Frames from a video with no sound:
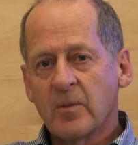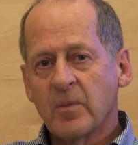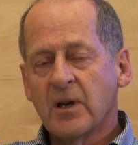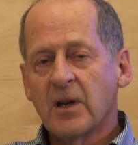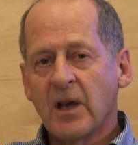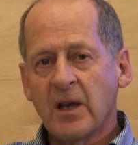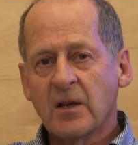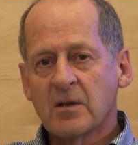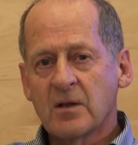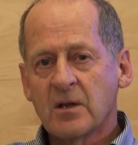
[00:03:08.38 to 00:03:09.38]
the big
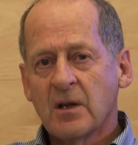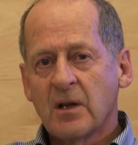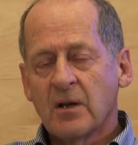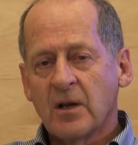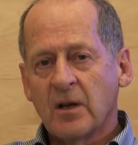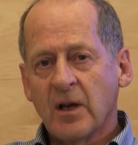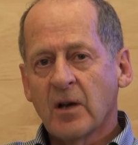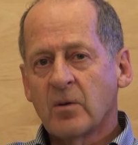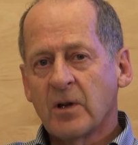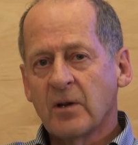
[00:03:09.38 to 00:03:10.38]
gains that an
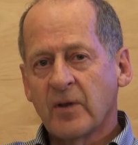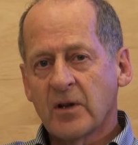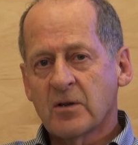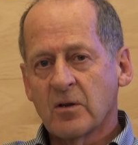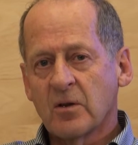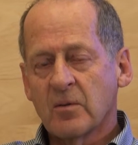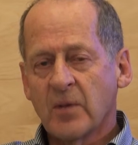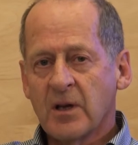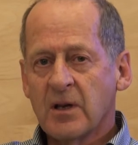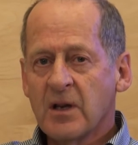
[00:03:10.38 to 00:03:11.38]
equity investor
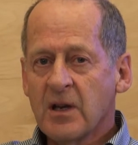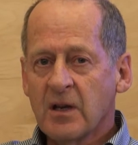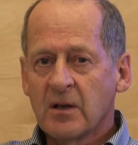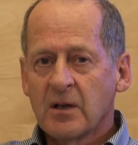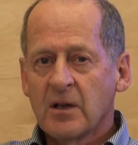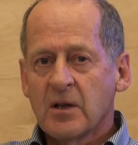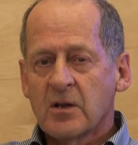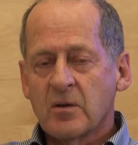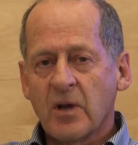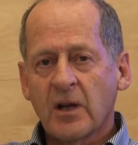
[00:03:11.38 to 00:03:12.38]
might need.
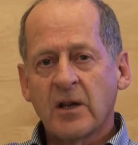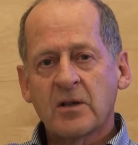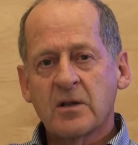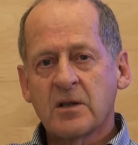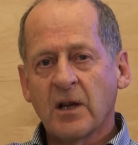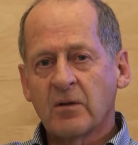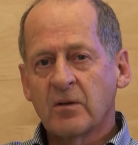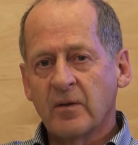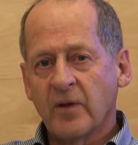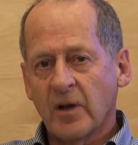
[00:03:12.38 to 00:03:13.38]
So that gets us down
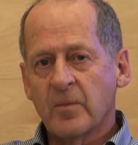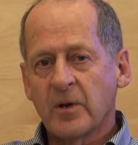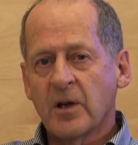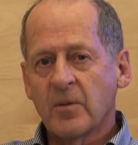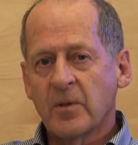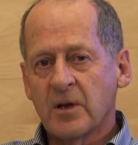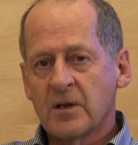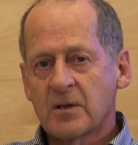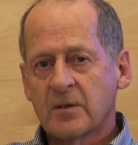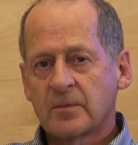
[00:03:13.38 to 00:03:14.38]
to development
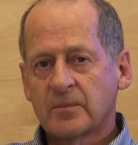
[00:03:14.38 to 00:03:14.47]
companies.